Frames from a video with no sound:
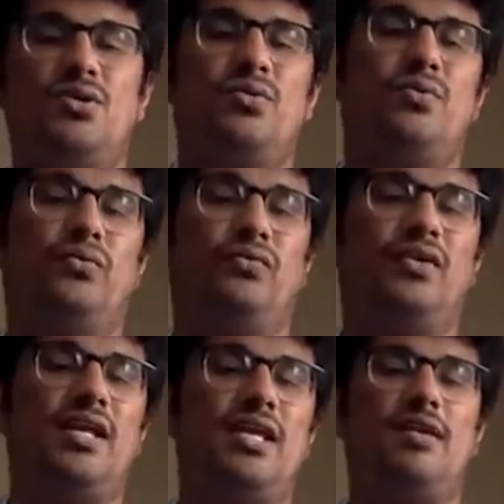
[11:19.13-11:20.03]
If I
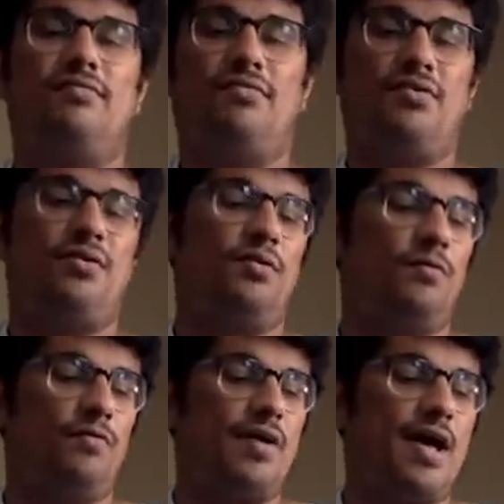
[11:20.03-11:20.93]
have to do the same
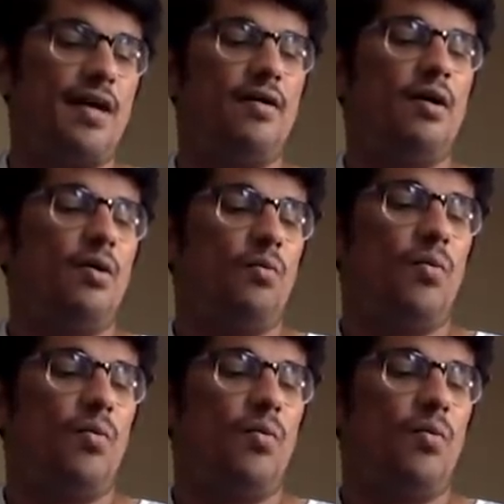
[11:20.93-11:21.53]
pattern, 1